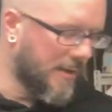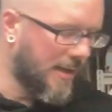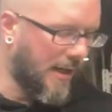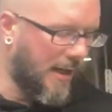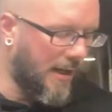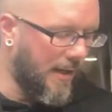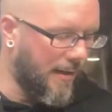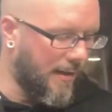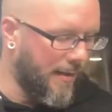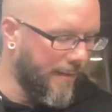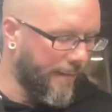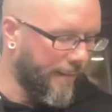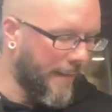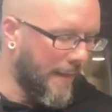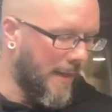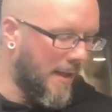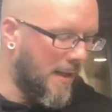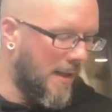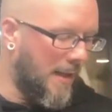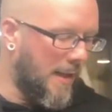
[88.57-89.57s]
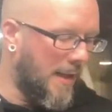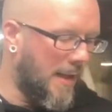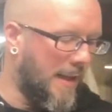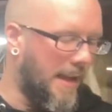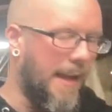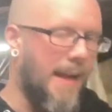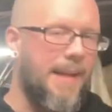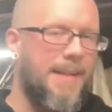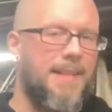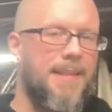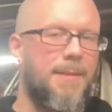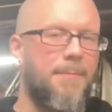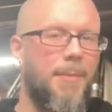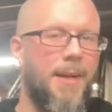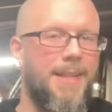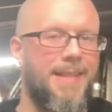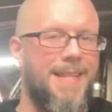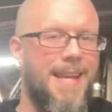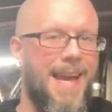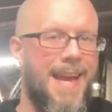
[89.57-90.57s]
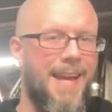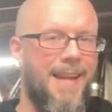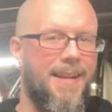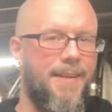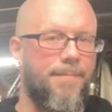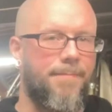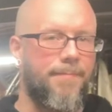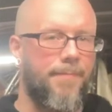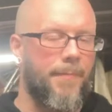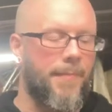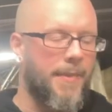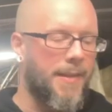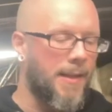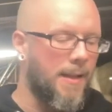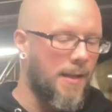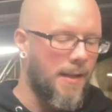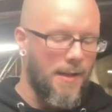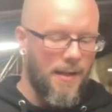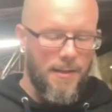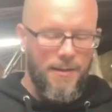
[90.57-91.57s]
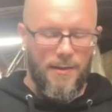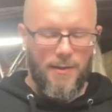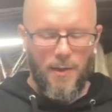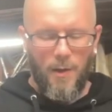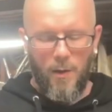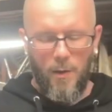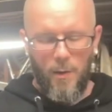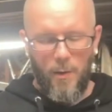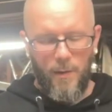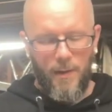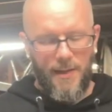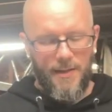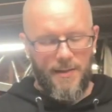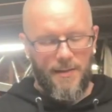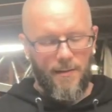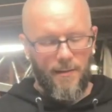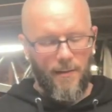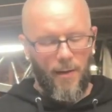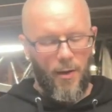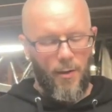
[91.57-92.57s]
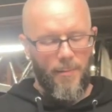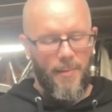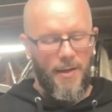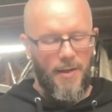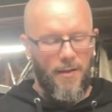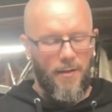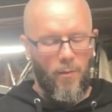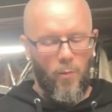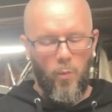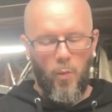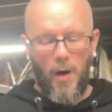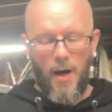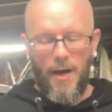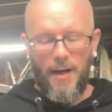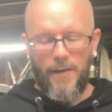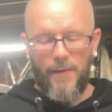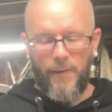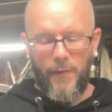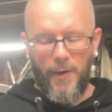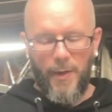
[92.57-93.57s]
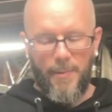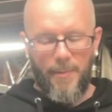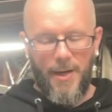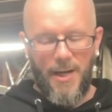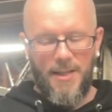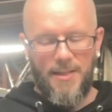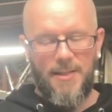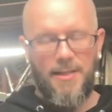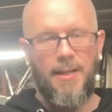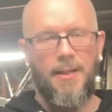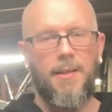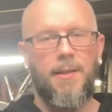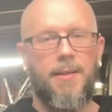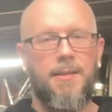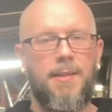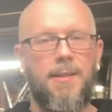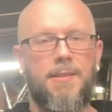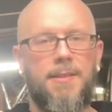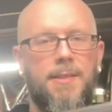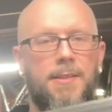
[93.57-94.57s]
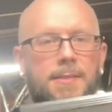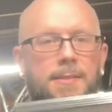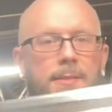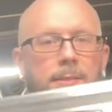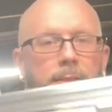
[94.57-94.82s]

they're 18 by 10. So it's a little bit wide for the base here because, as